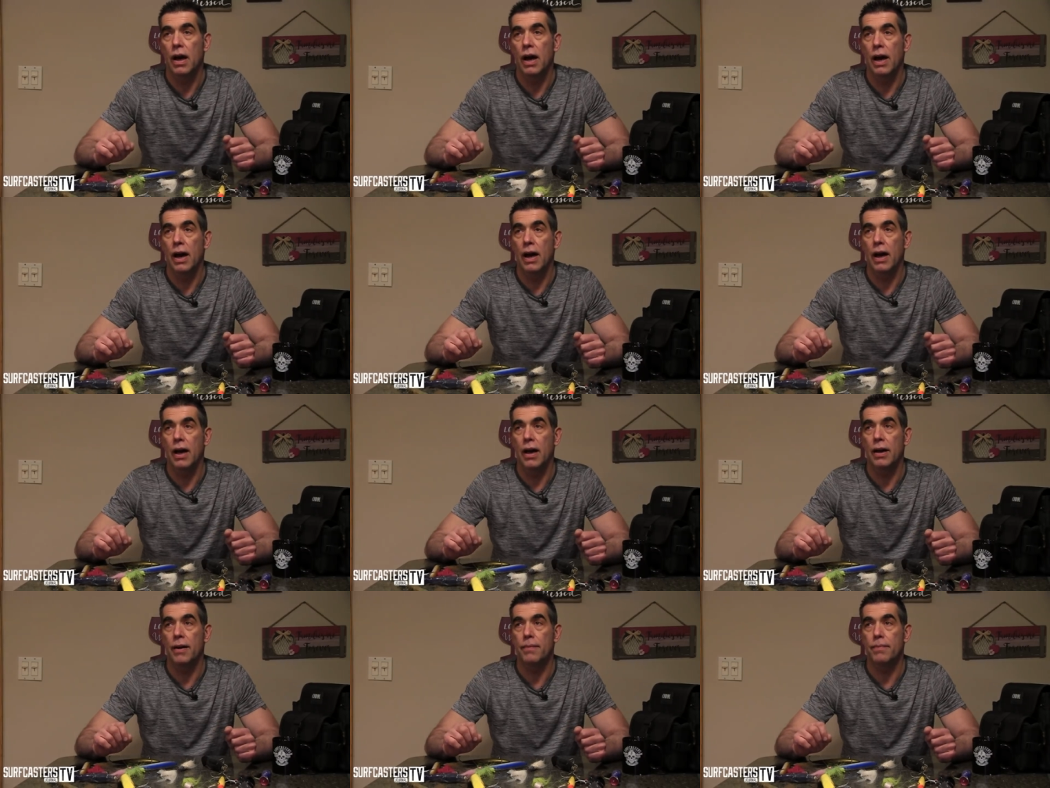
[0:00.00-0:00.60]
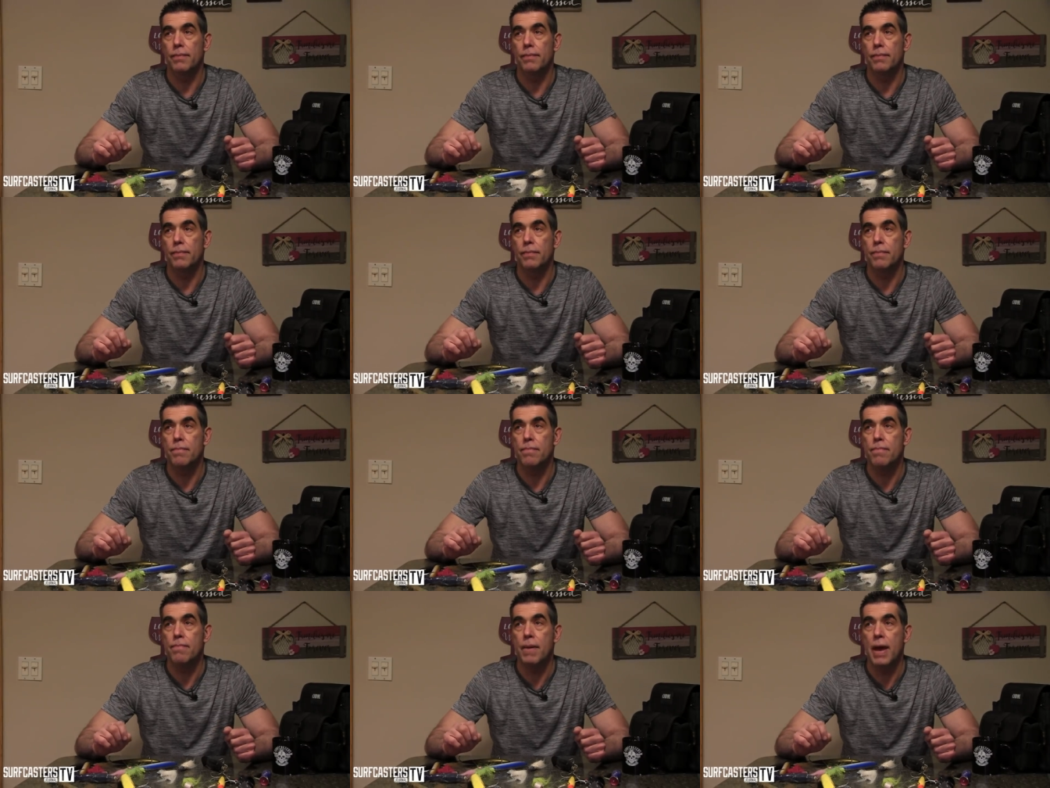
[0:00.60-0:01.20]
Uh,
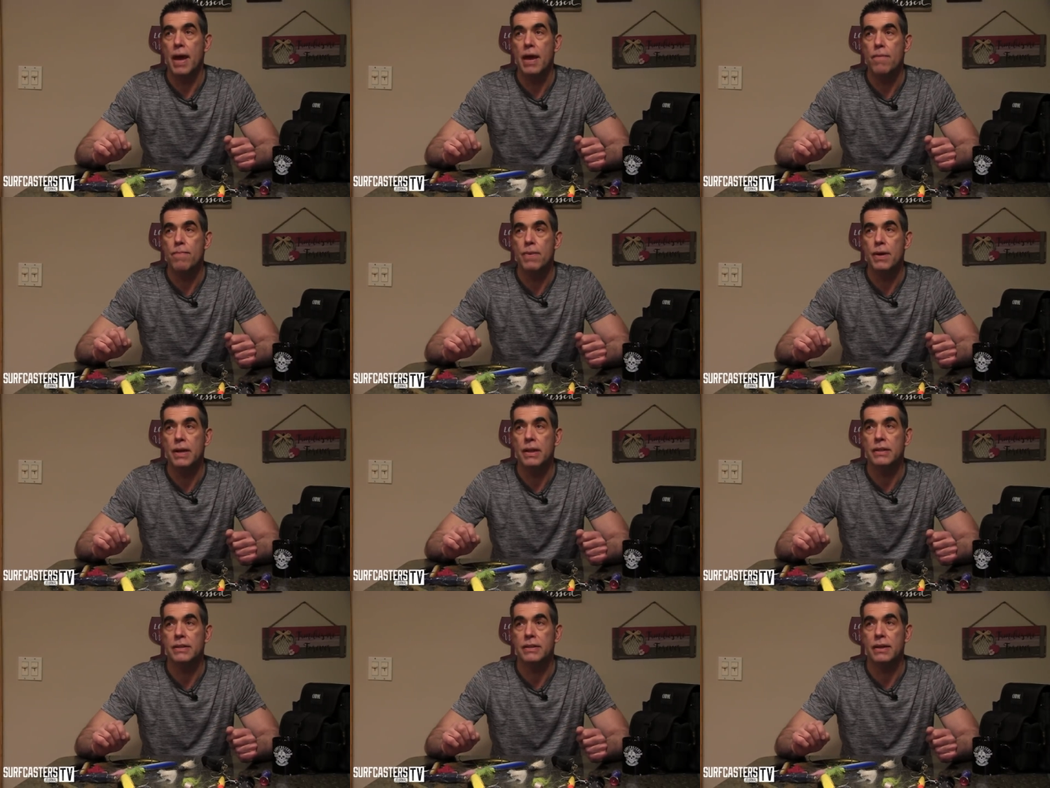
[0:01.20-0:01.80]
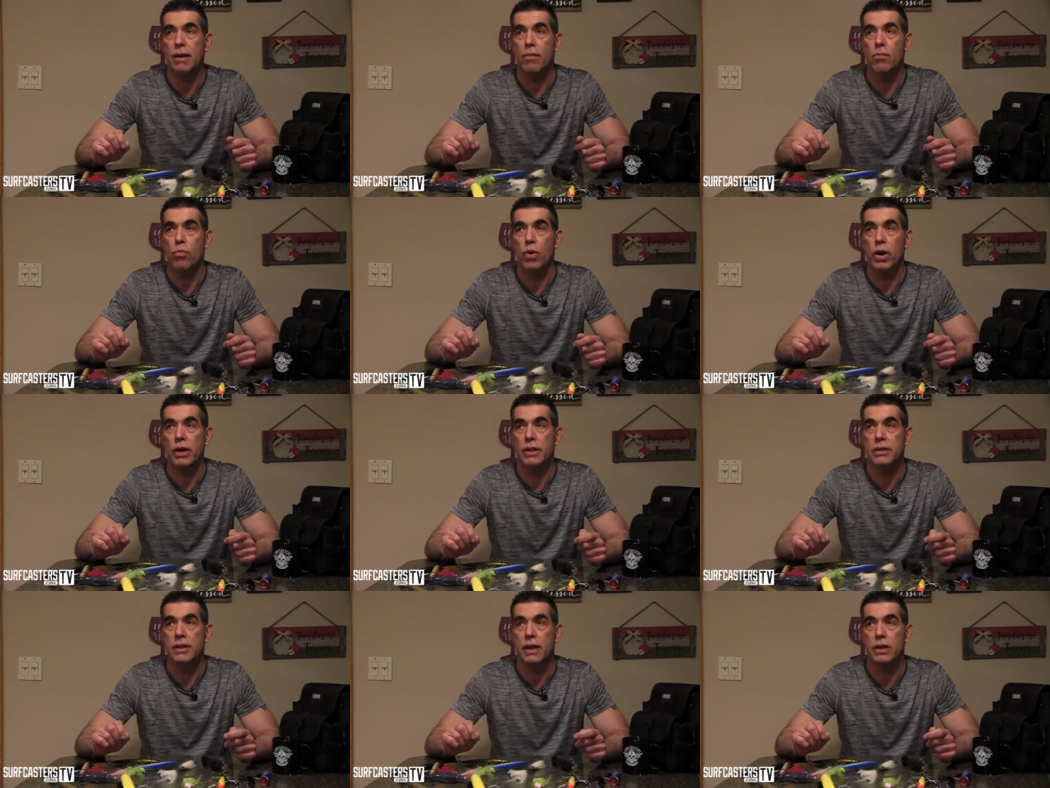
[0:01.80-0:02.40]
maybe in some
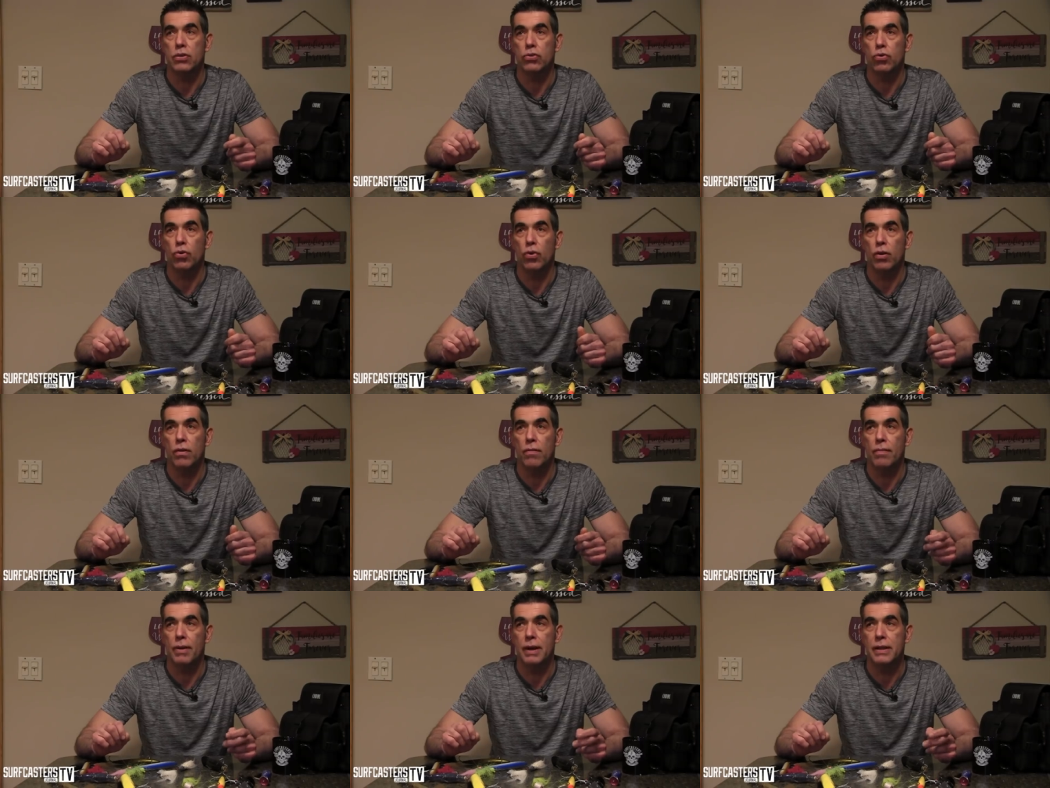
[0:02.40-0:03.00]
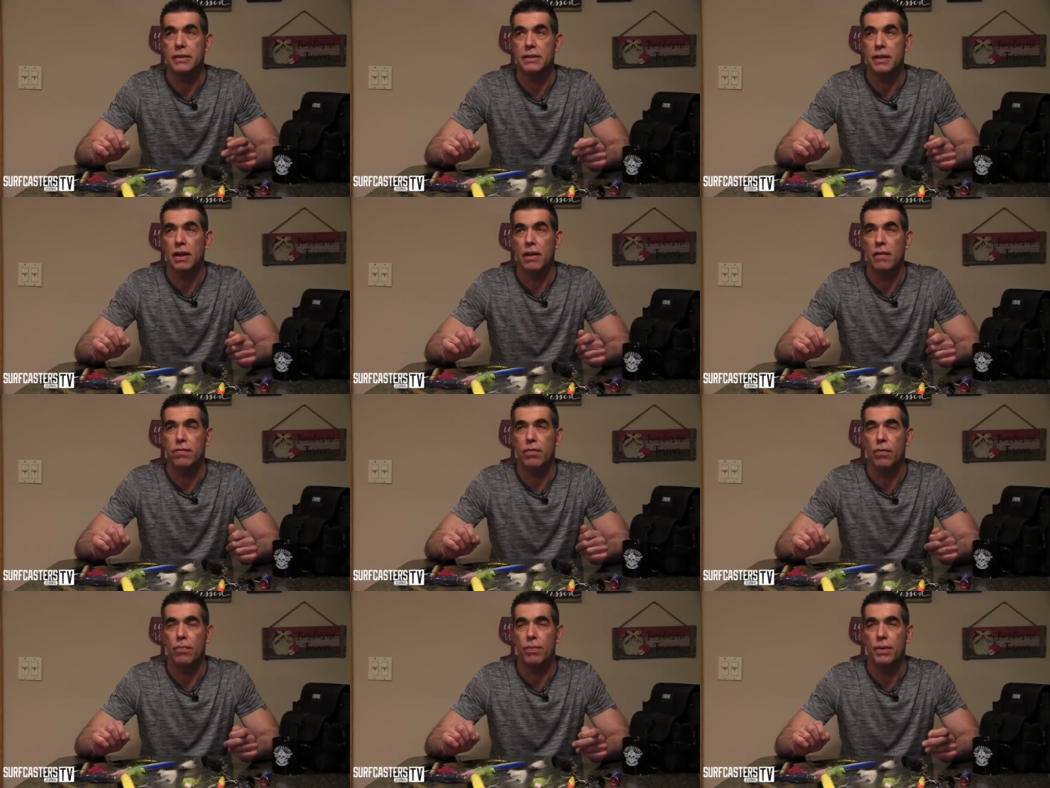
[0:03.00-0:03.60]
ways I thought of
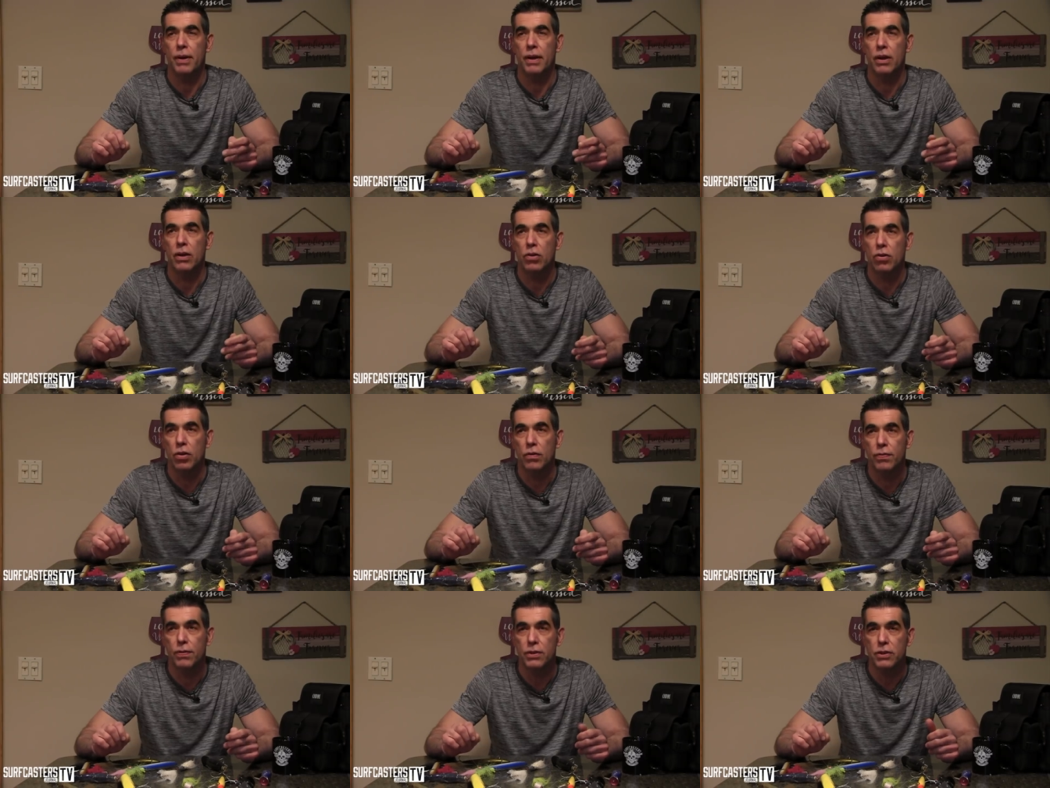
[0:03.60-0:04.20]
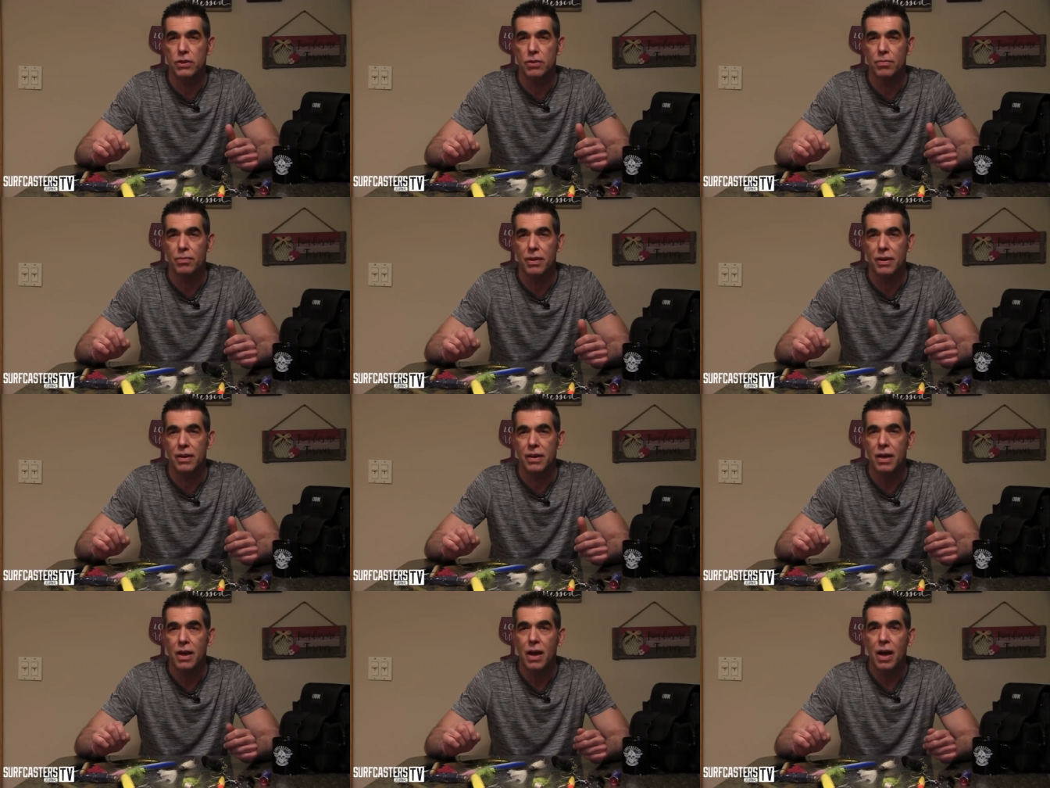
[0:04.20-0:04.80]
myself of being a good
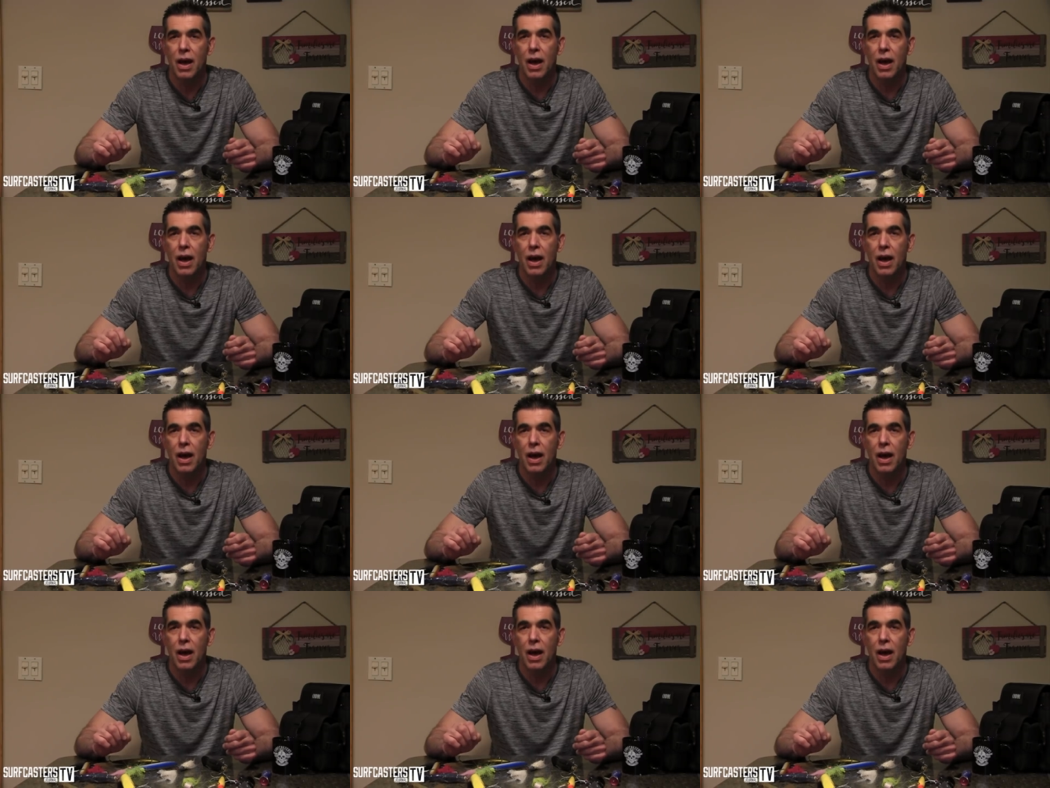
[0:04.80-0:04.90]
fisherman.